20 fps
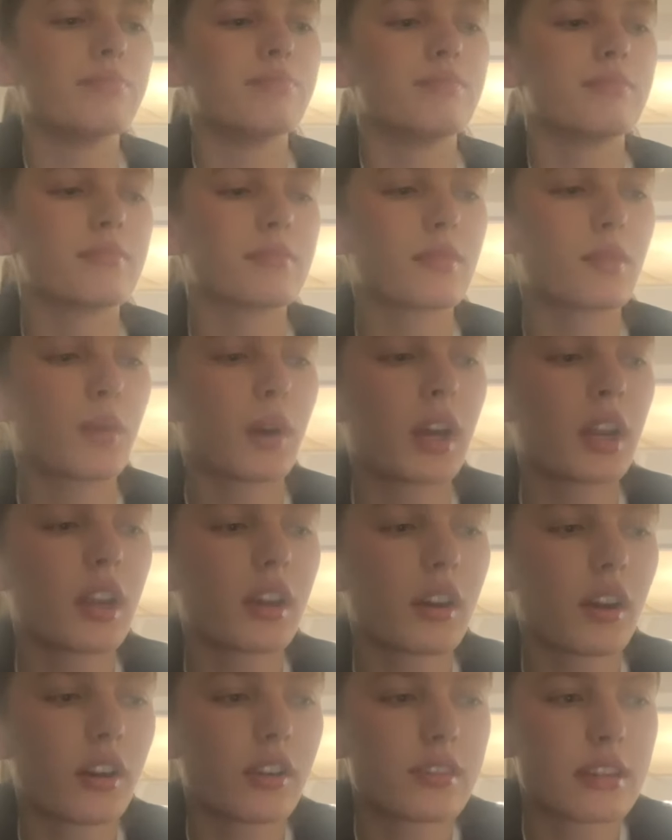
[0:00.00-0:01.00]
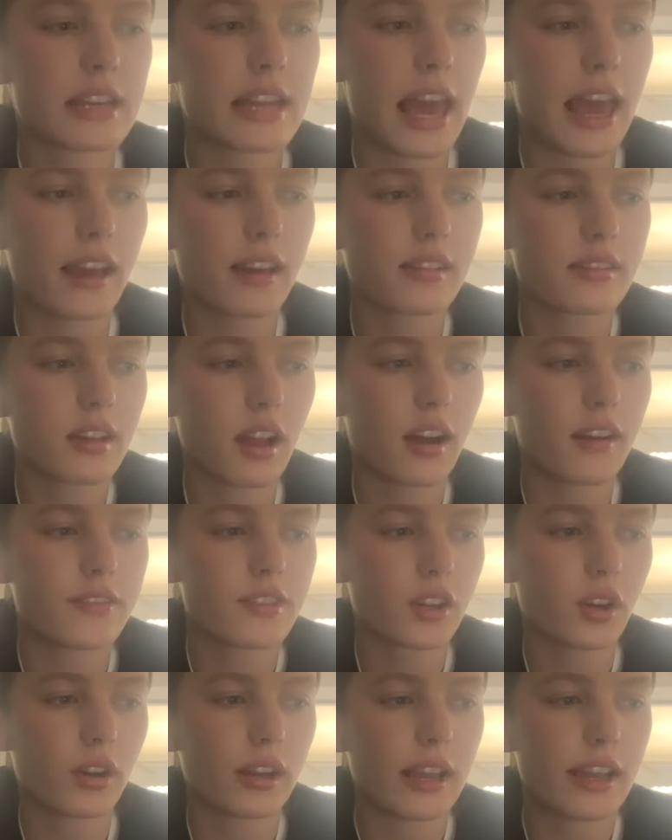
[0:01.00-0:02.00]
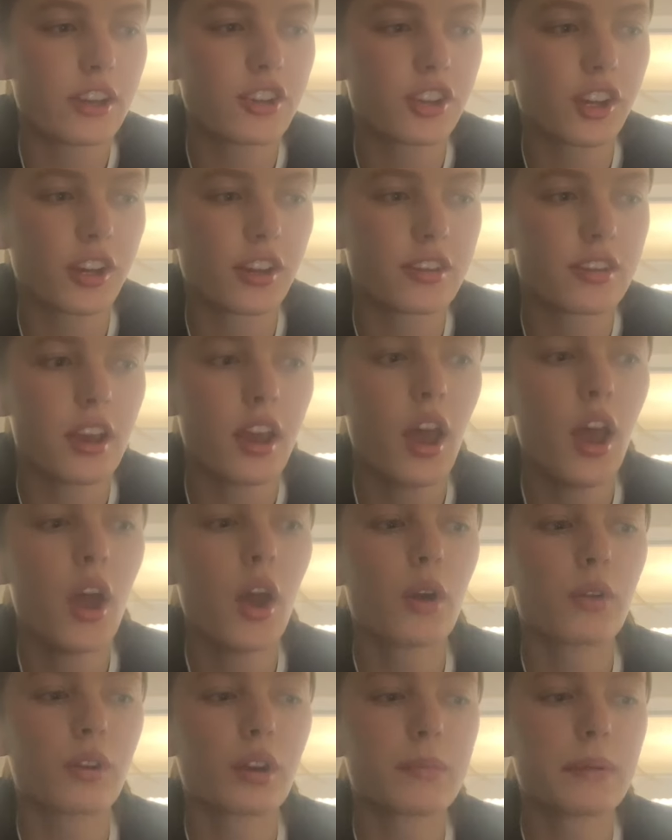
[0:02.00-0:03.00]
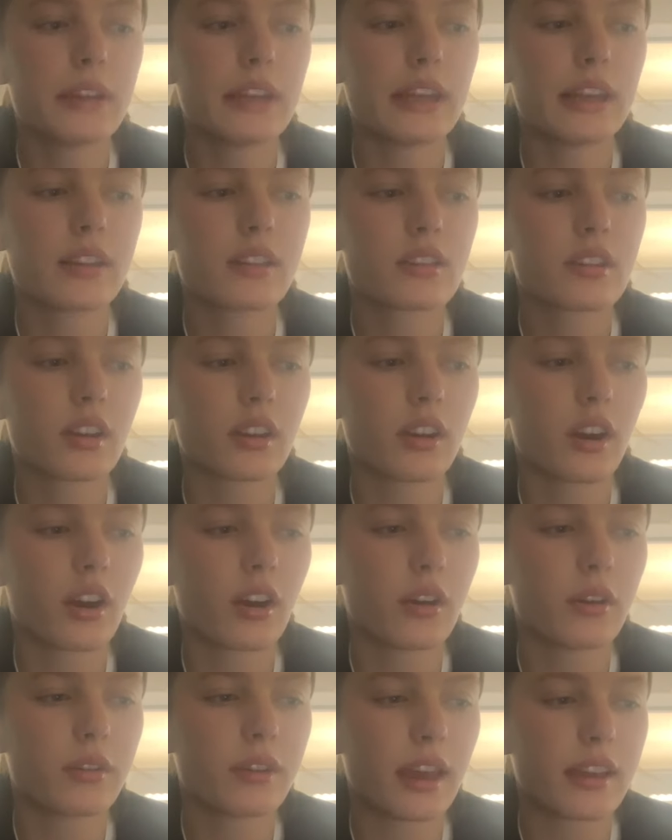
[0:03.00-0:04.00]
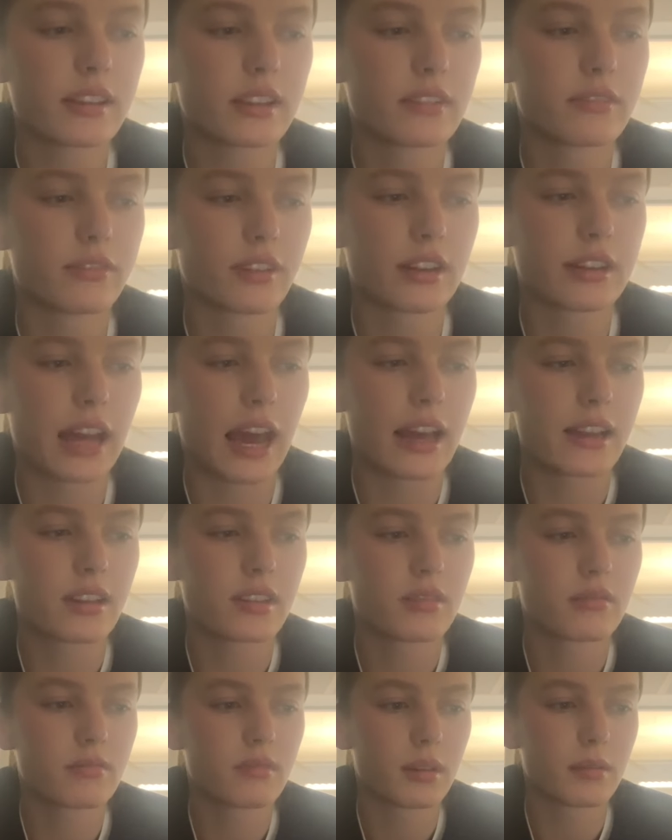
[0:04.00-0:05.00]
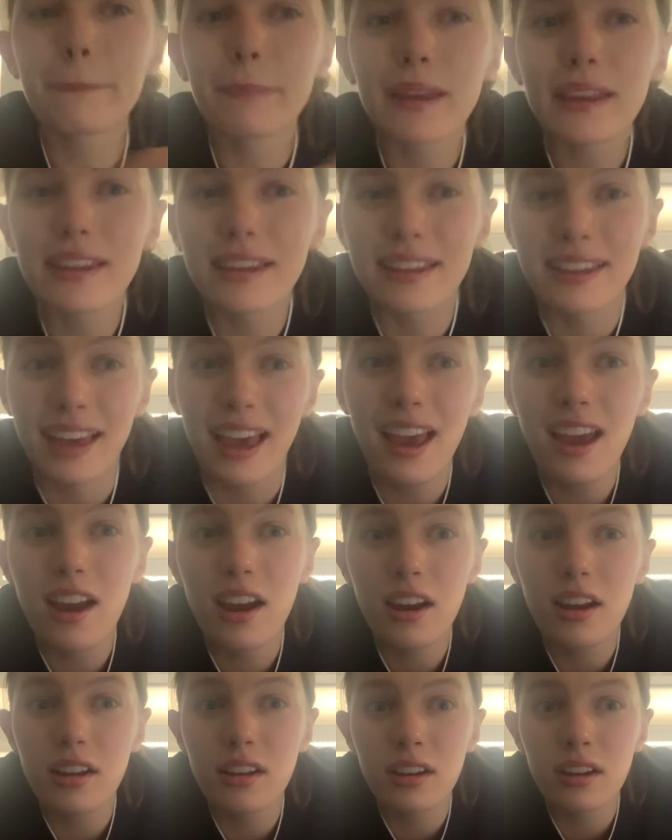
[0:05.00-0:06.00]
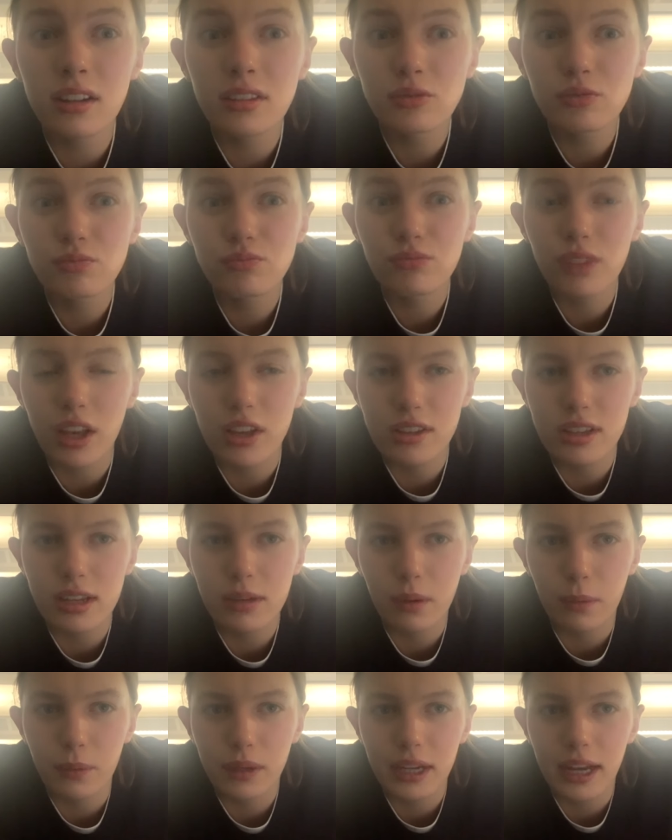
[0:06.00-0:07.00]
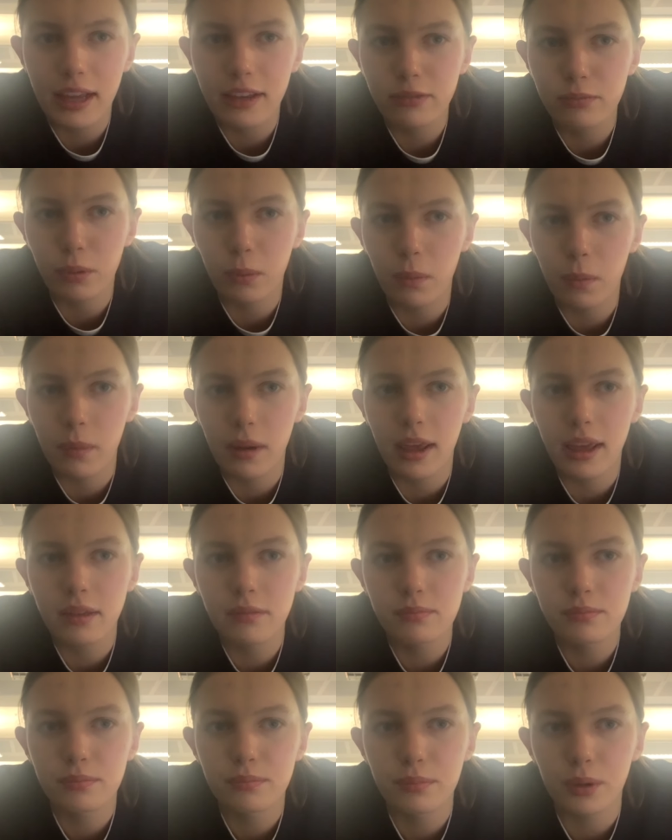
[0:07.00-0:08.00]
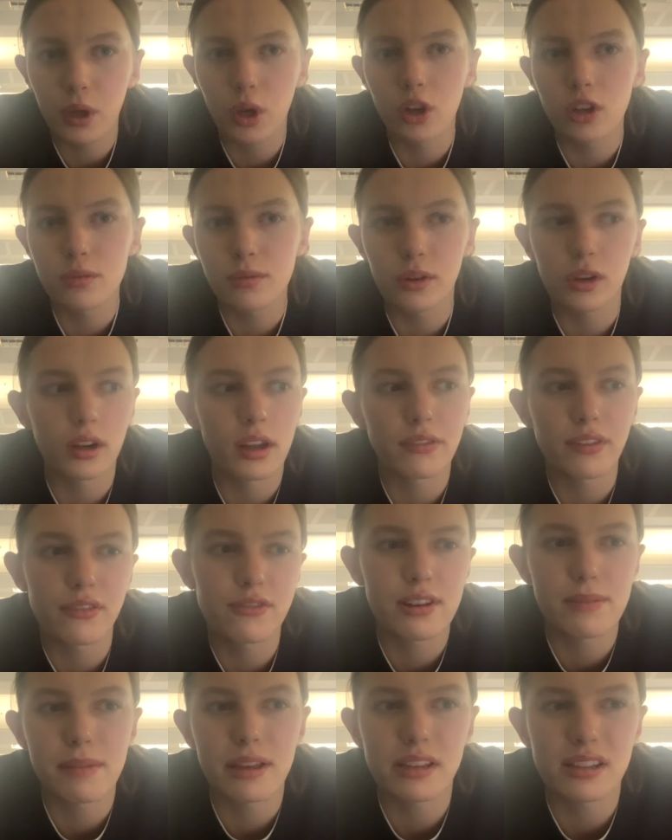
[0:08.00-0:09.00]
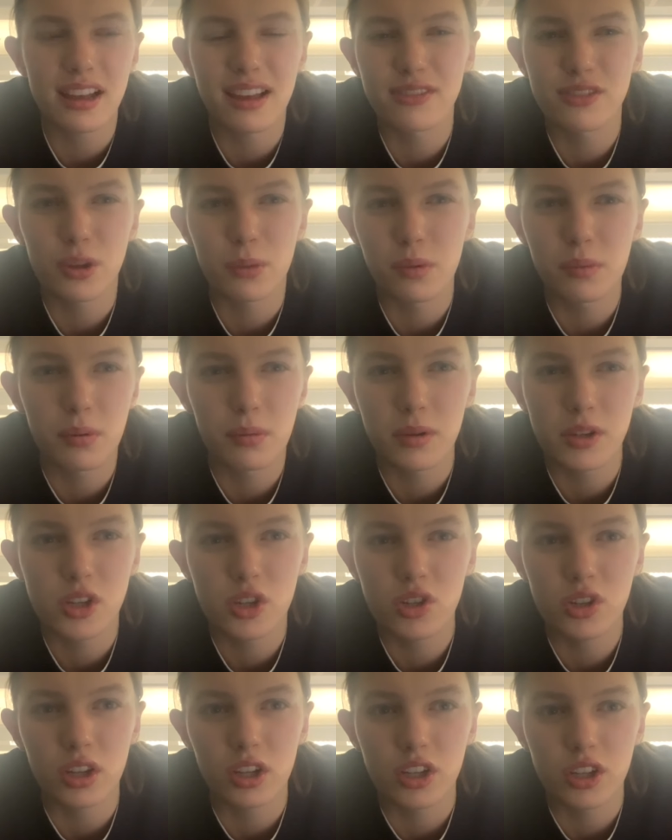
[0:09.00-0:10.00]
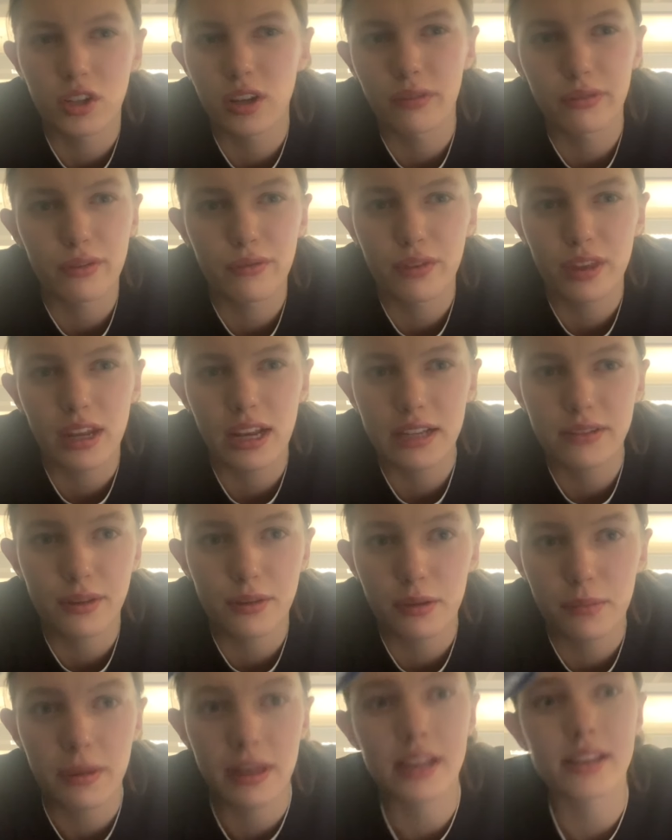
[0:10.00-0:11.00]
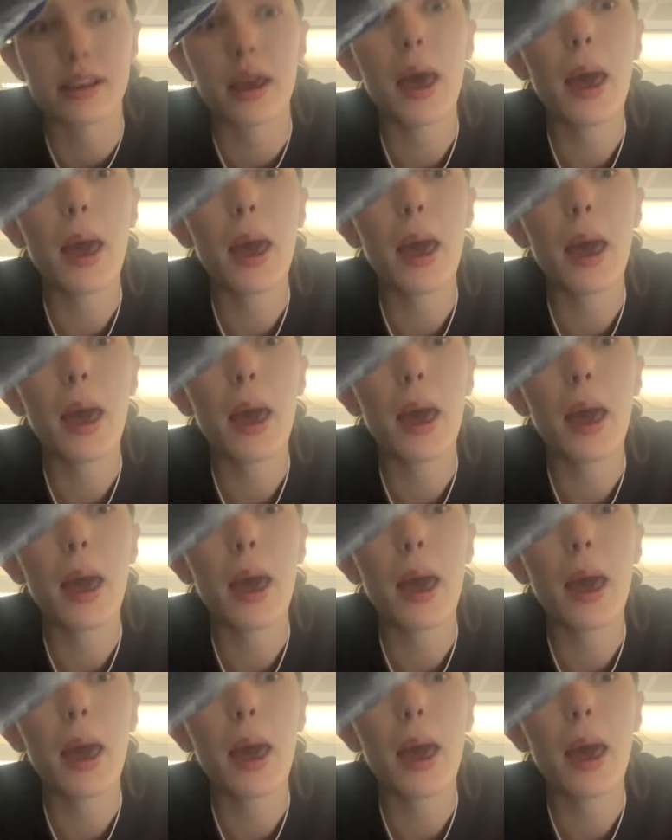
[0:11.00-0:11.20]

We're going to go to next after college because Ruby needs to go get something for her dad. Yeah. I'll see you when we leave probably because we've got like 15 minutes left, so we're probably just going to do nothing for the next 15 minutes.